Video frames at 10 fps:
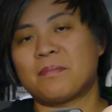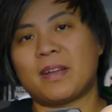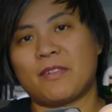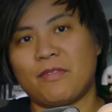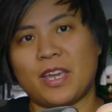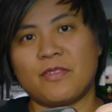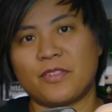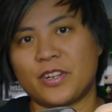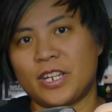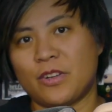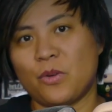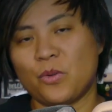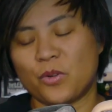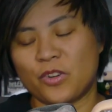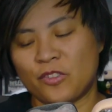my favorite
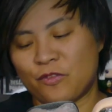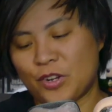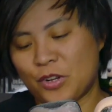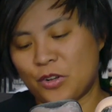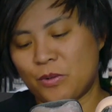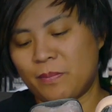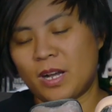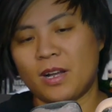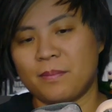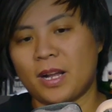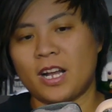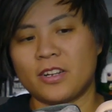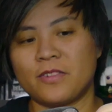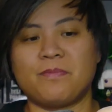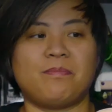horror Funko Pop
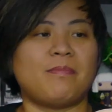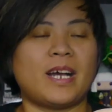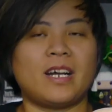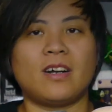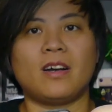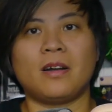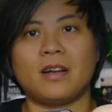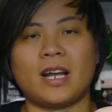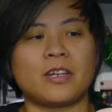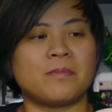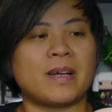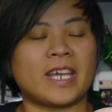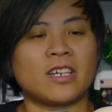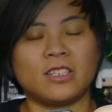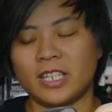out of
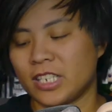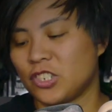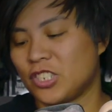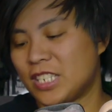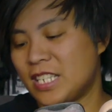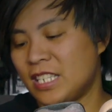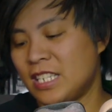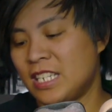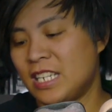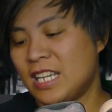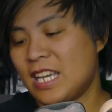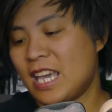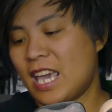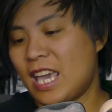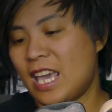my collection.
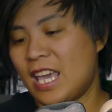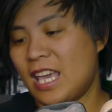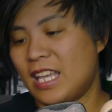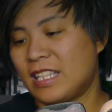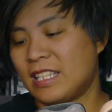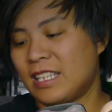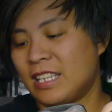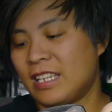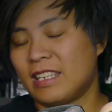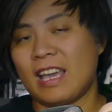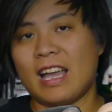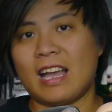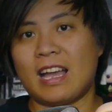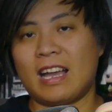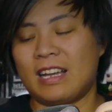And
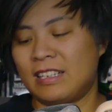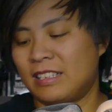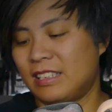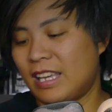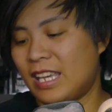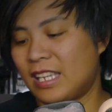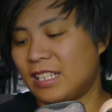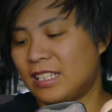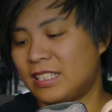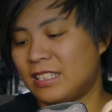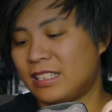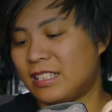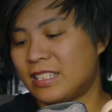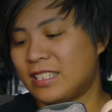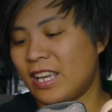yeah, like
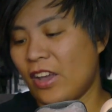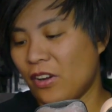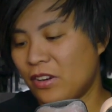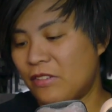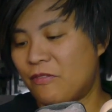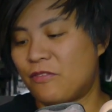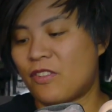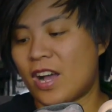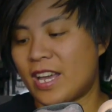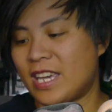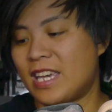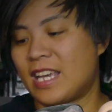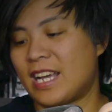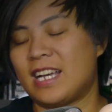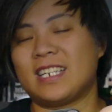the
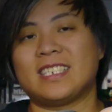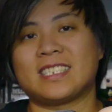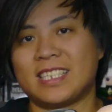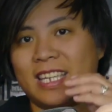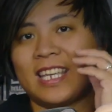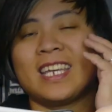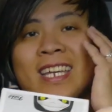terrifying eyes, like